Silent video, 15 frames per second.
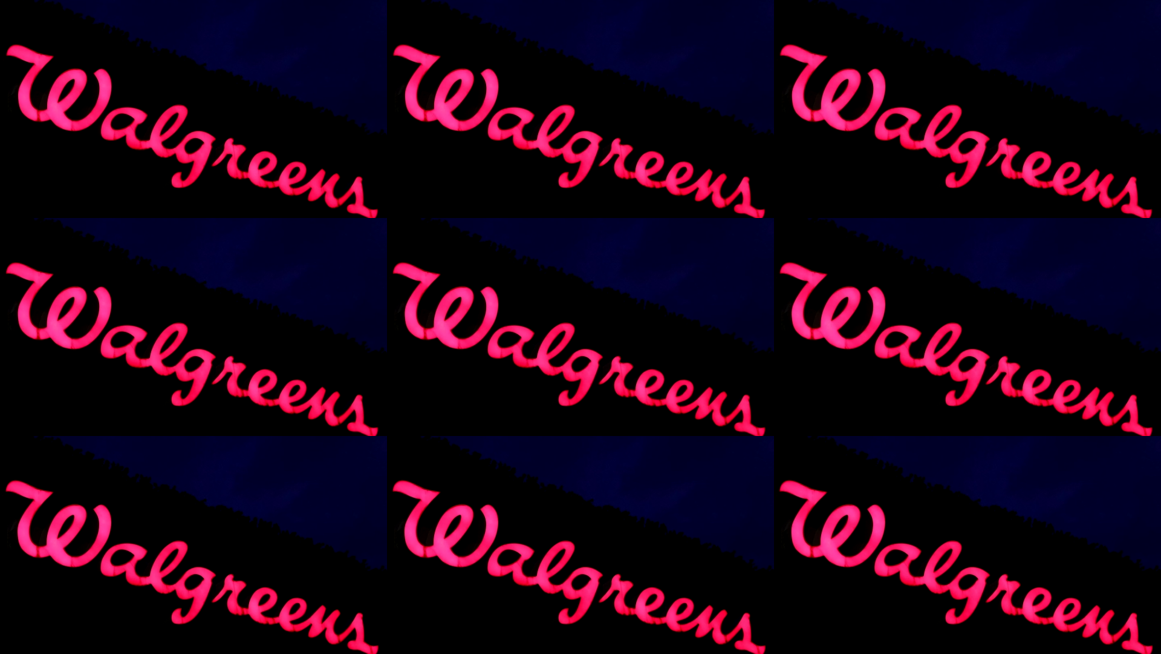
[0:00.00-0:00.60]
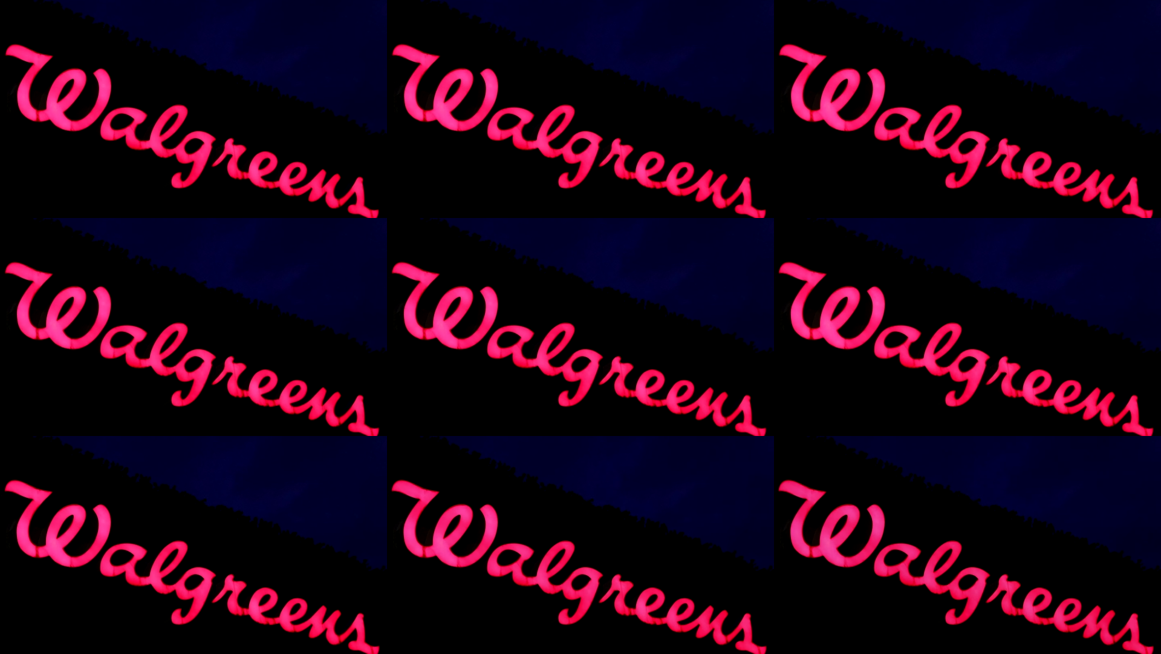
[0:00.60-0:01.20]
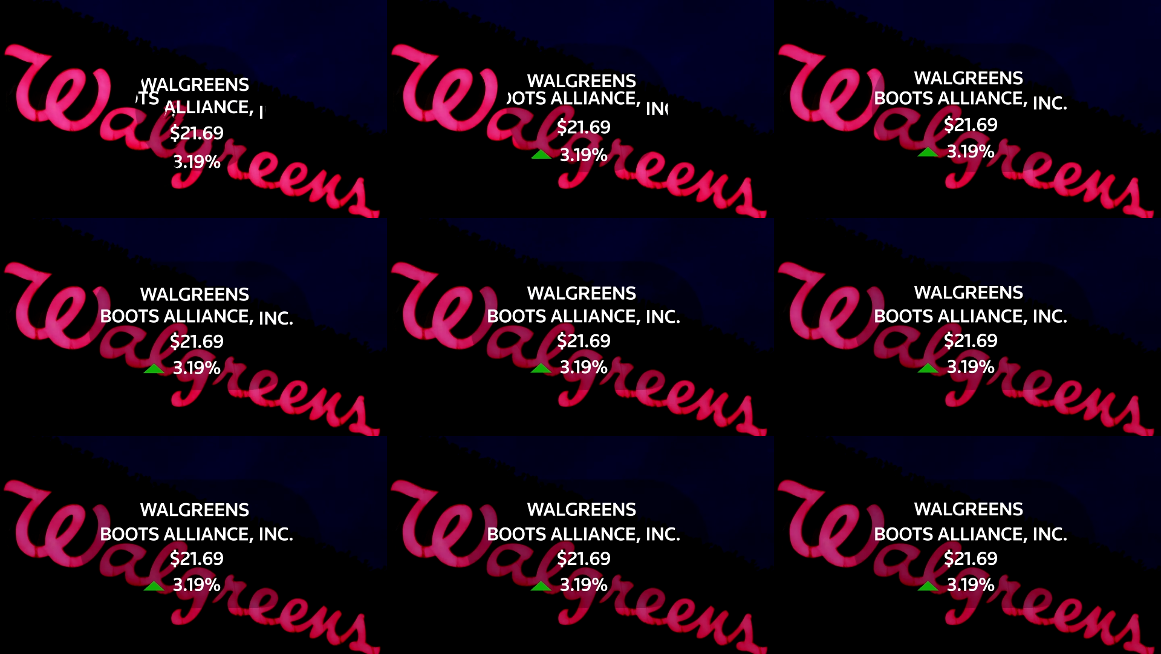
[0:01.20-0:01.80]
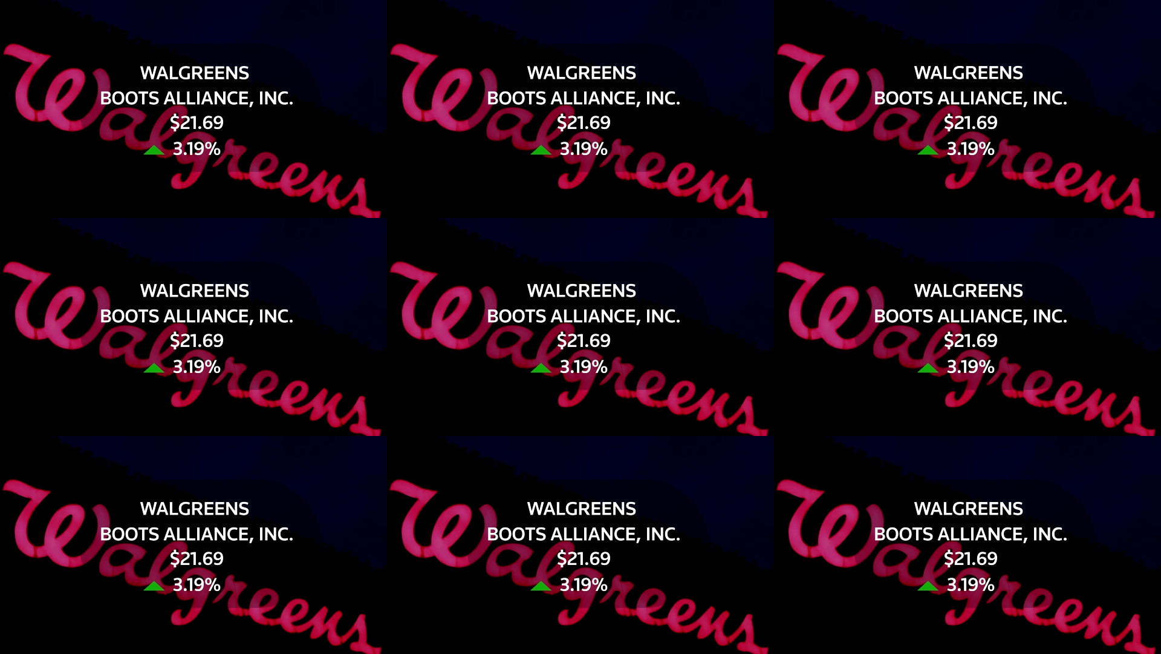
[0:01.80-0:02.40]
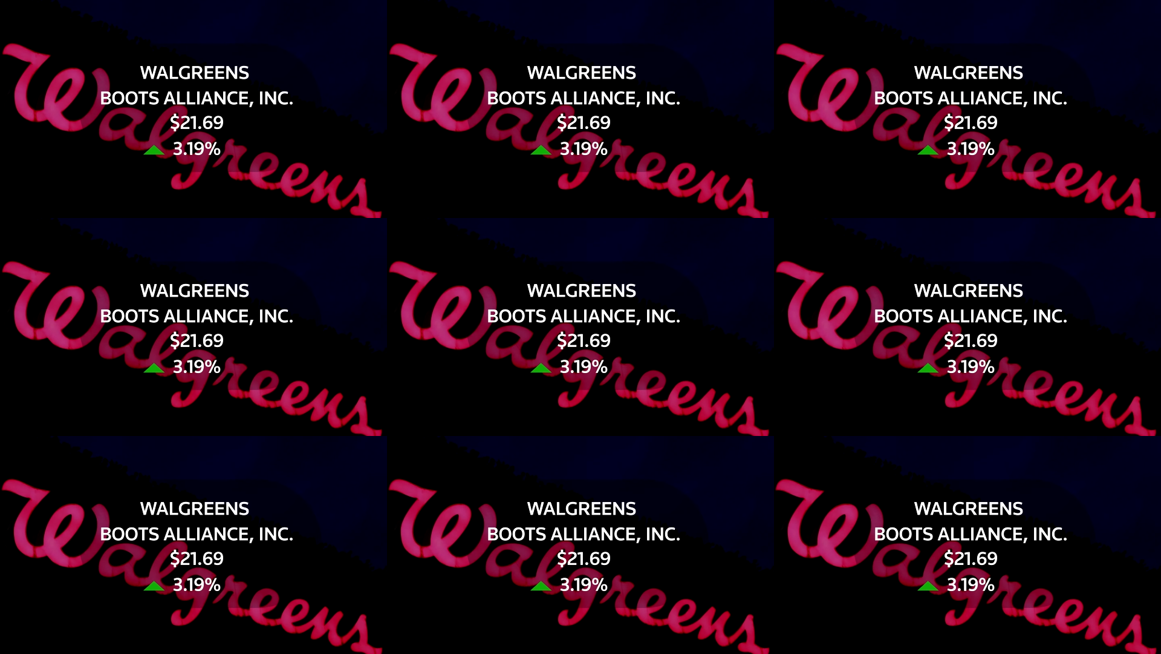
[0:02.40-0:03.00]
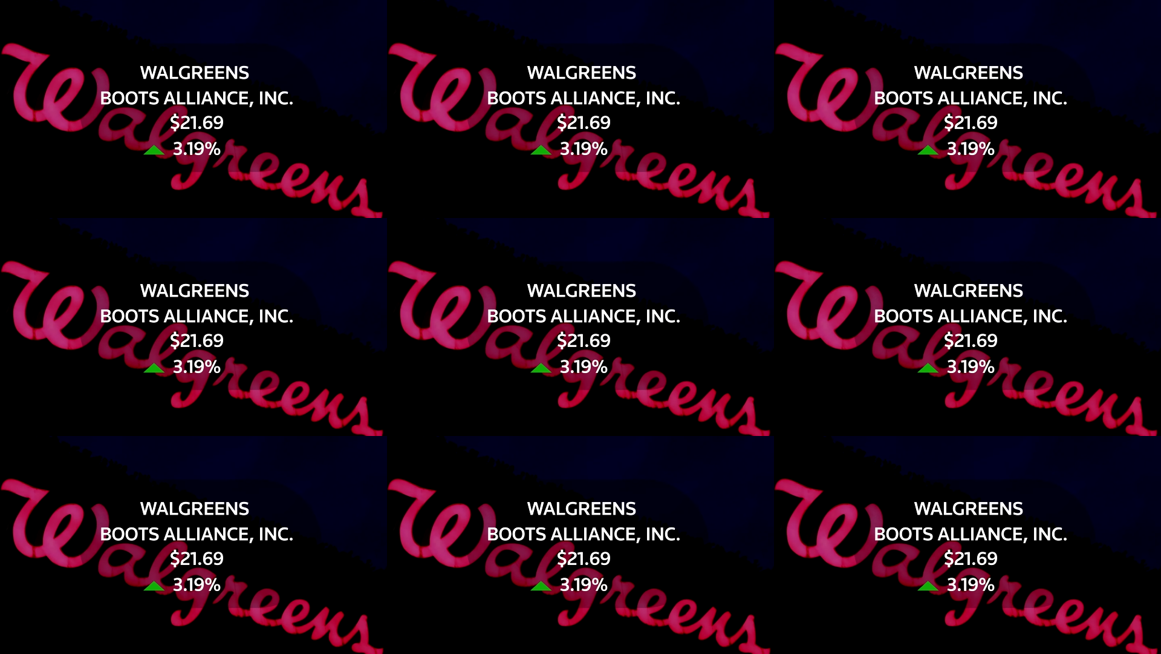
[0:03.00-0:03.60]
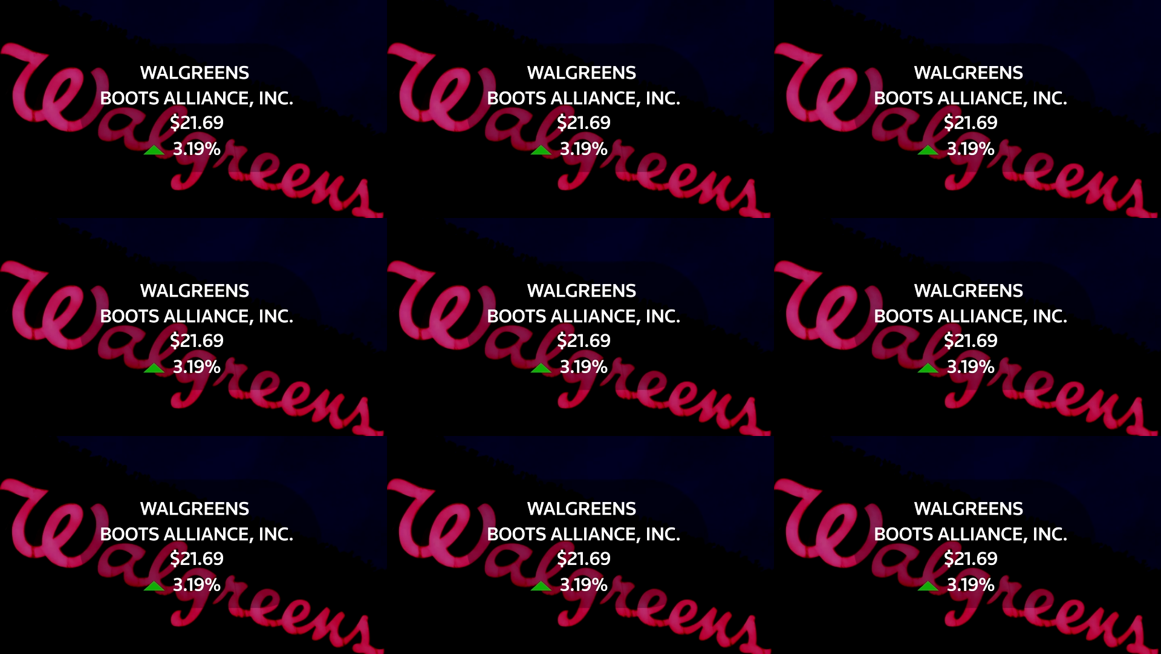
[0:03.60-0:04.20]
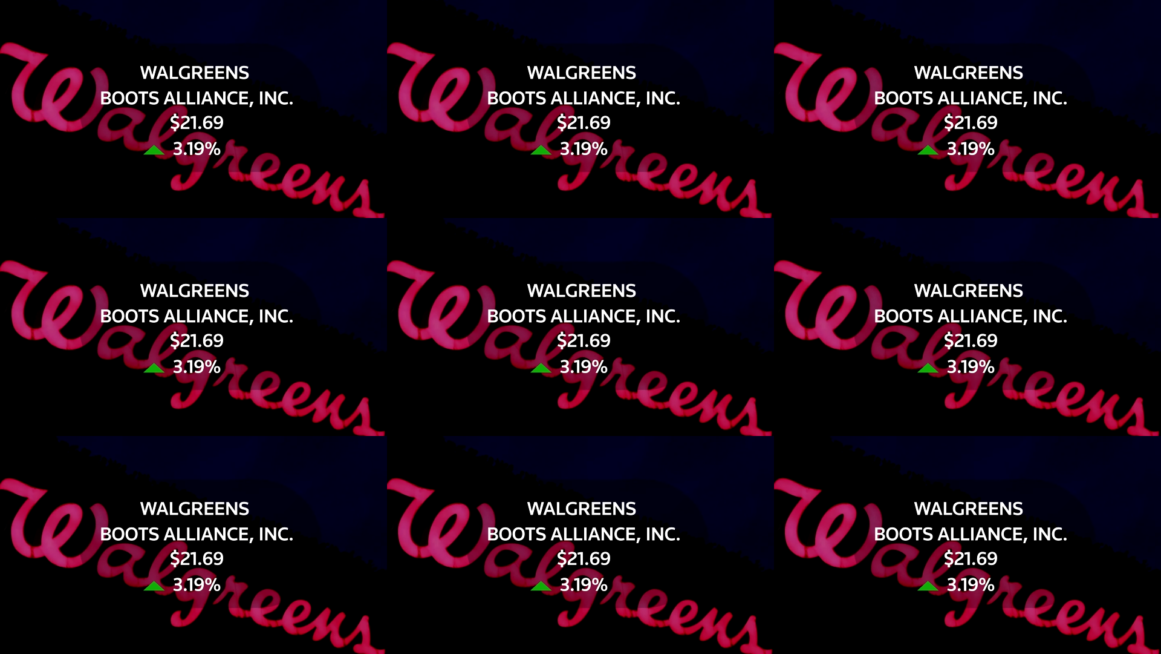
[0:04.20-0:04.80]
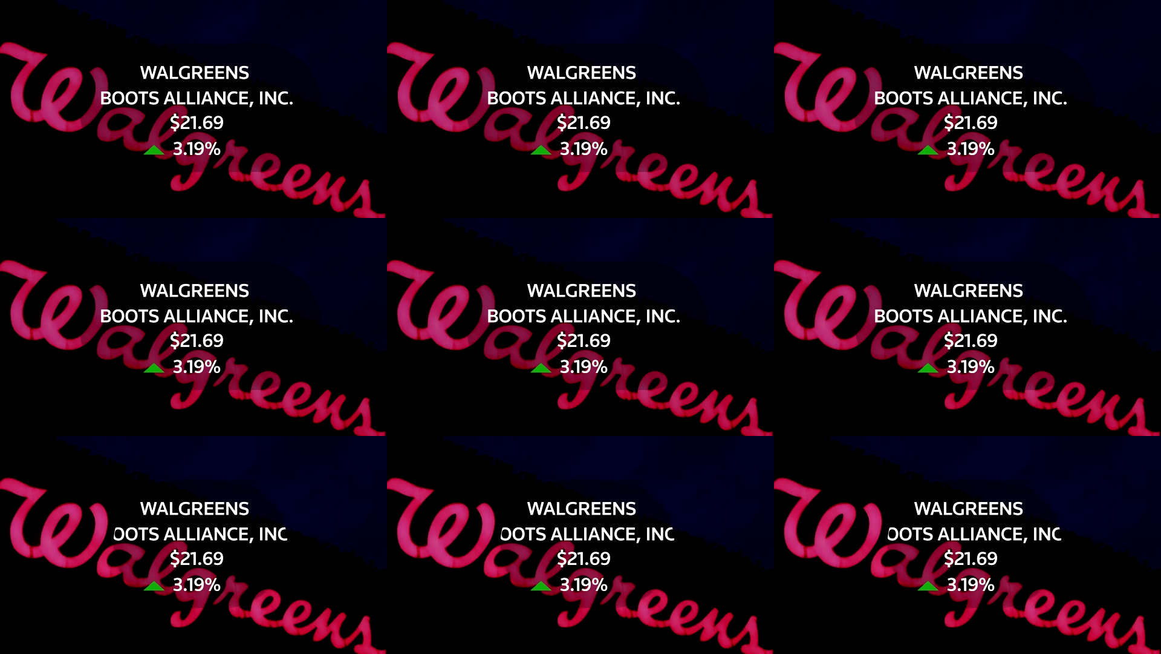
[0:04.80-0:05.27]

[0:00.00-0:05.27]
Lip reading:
Nobody's mouth can be seen.